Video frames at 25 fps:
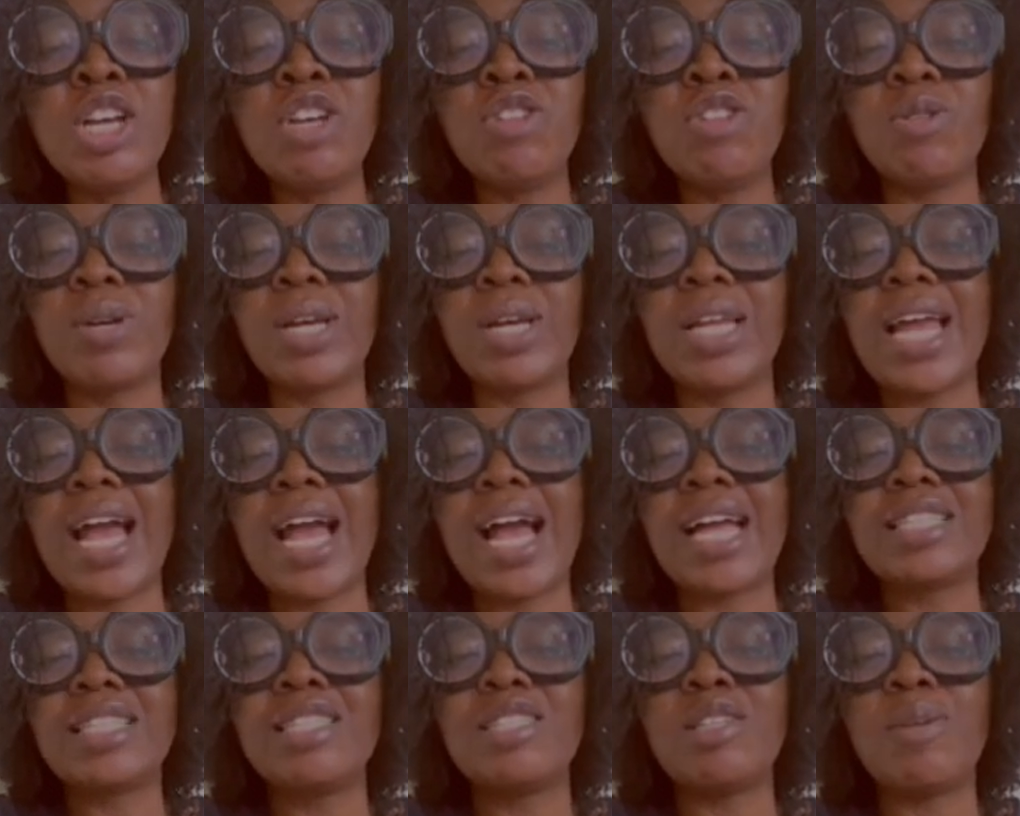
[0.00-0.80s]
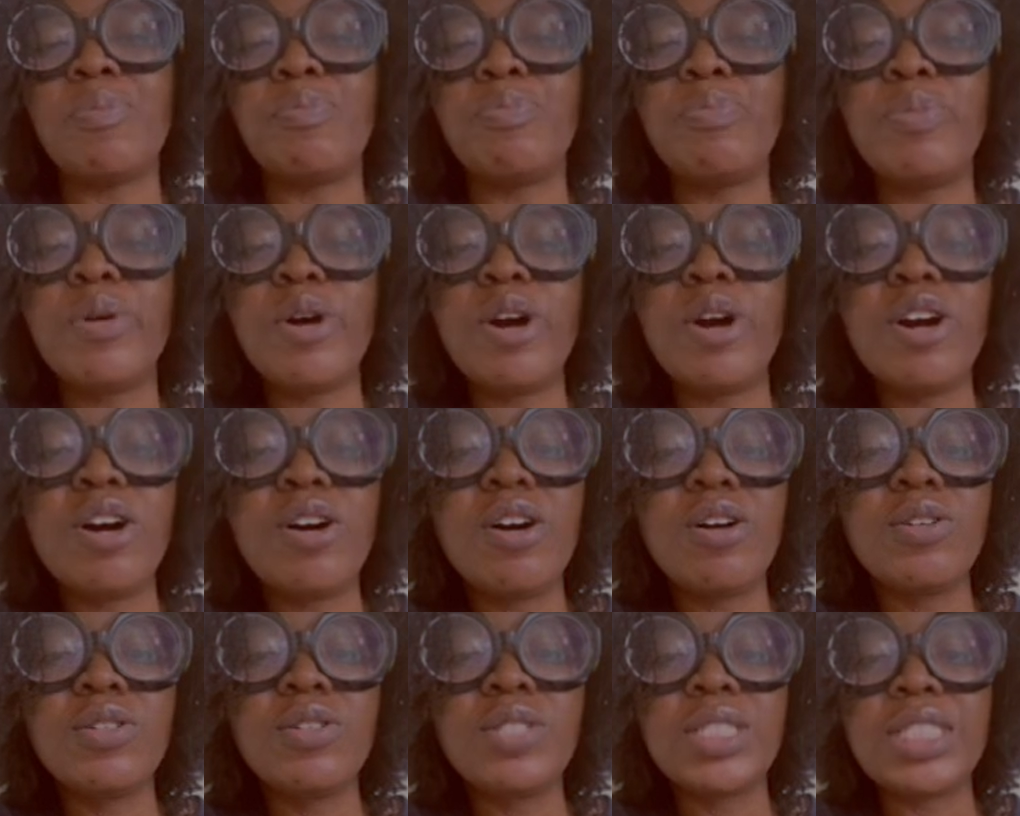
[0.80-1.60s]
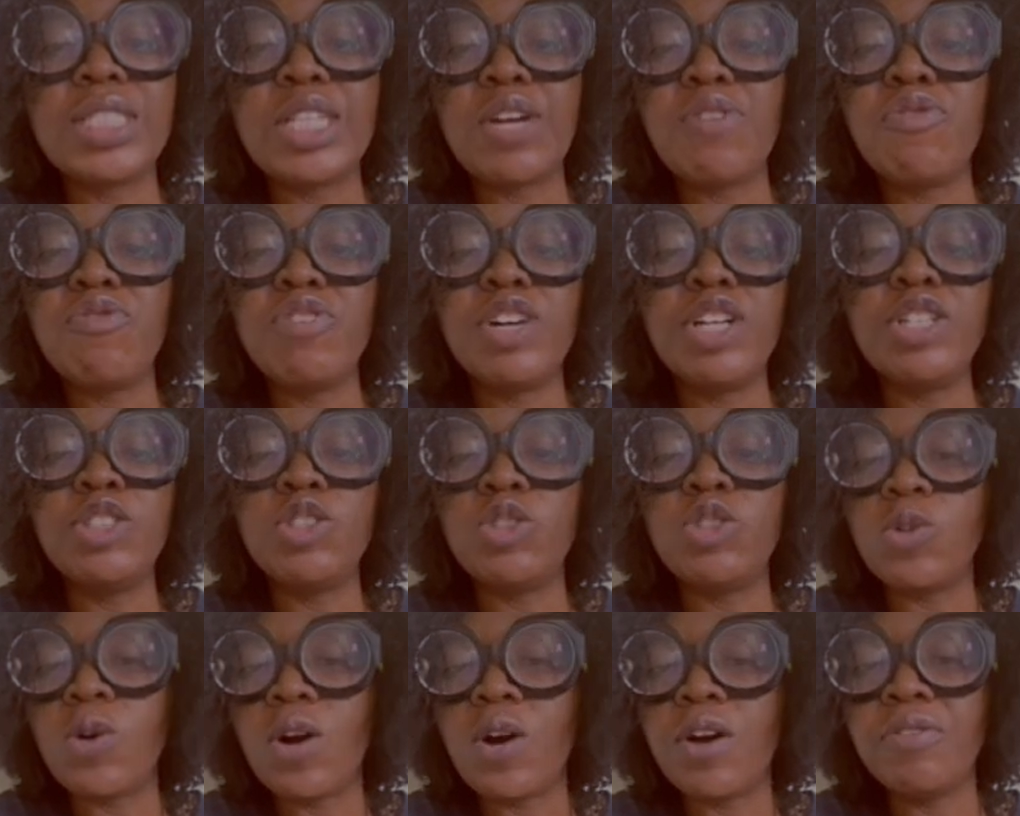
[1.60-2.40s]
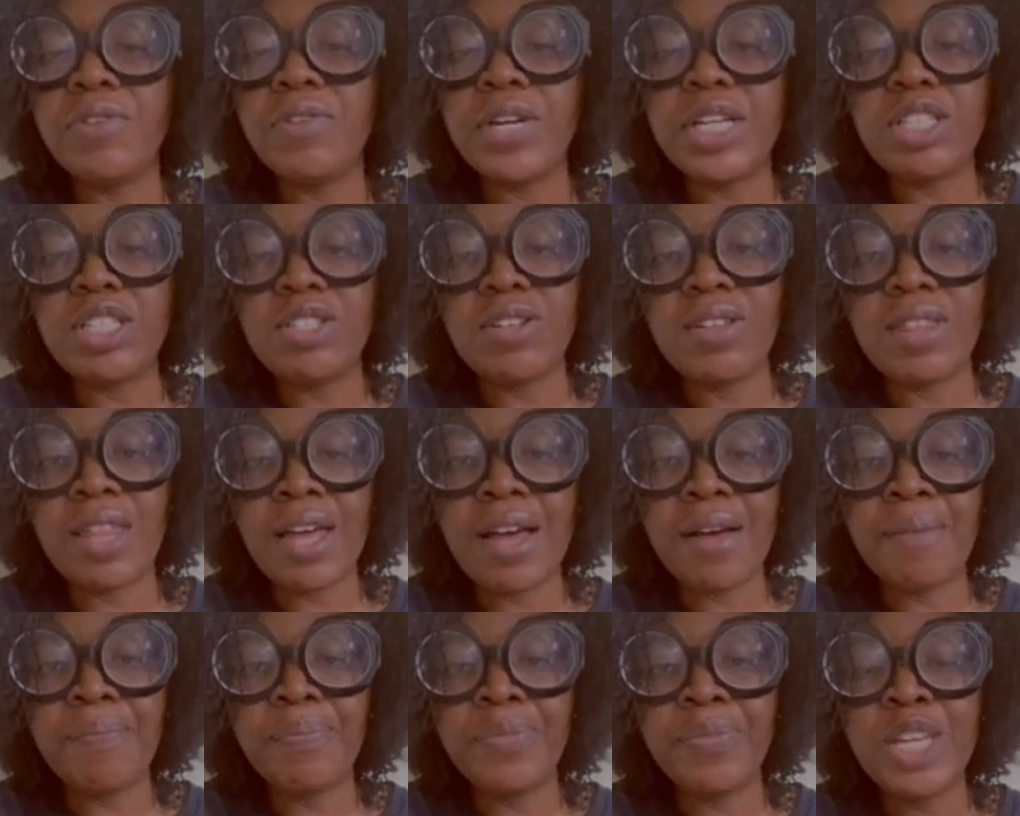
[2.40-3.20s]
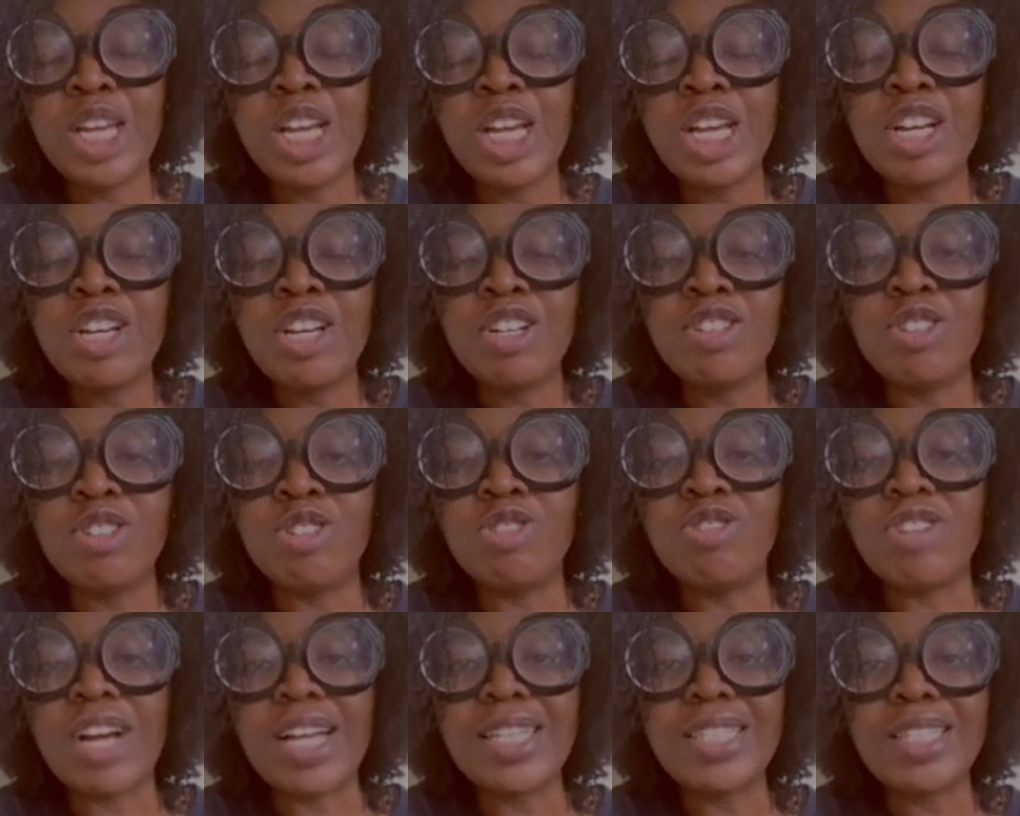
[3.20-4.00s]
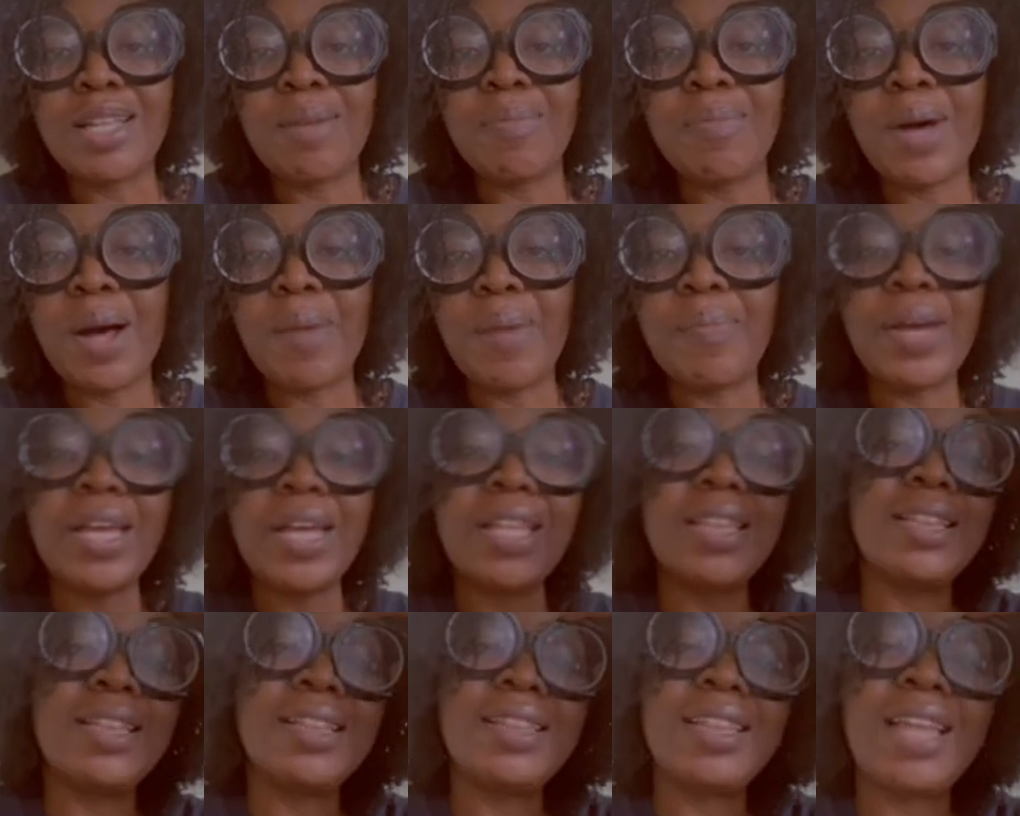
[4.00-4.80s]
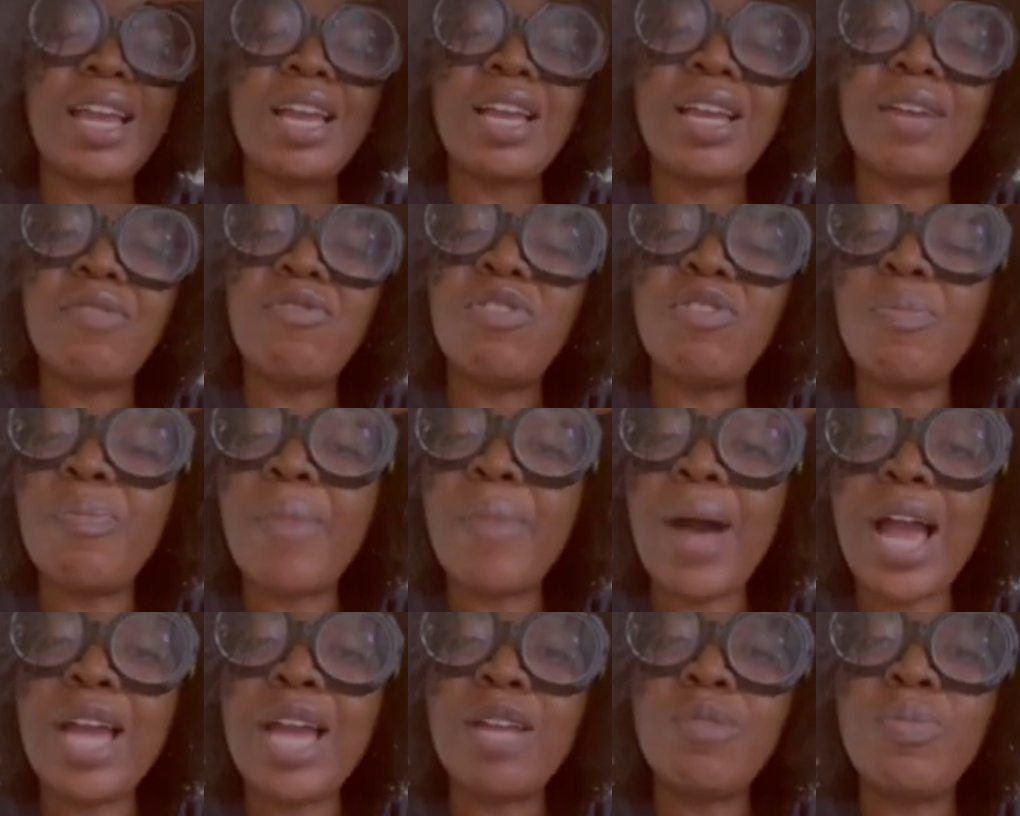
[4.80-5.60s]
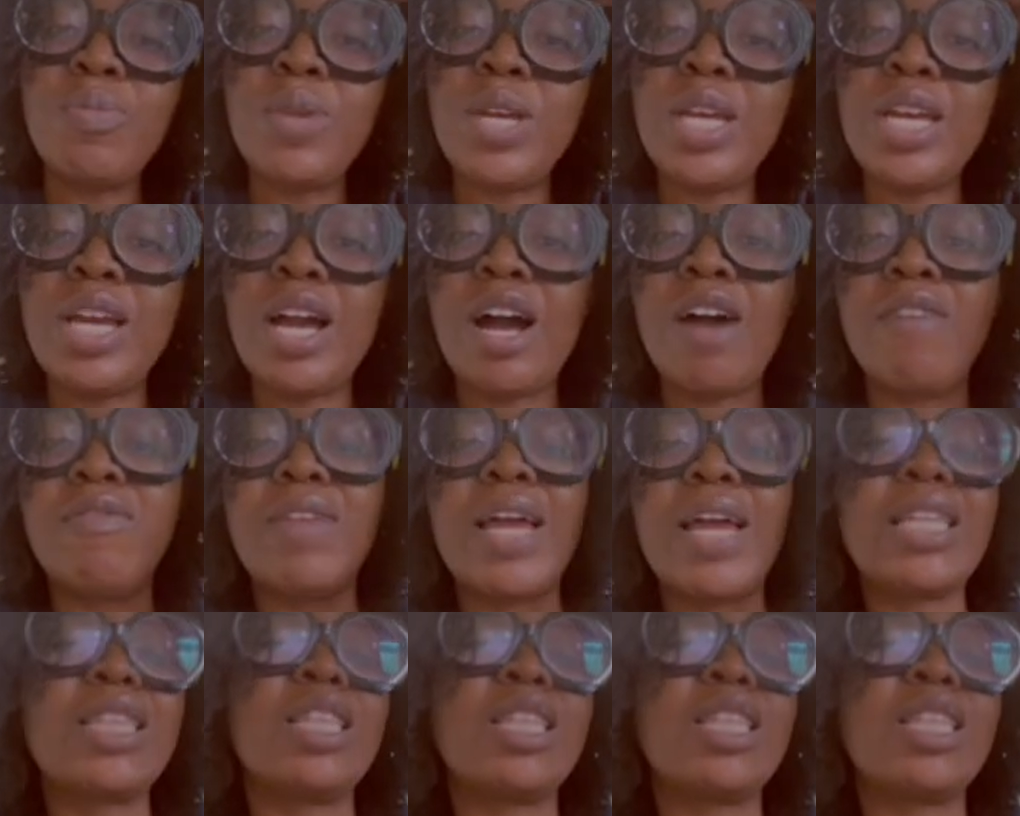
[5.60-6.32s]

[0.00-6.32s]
you can add some pearls, different jewelry to them to dress them up. And they remind me of like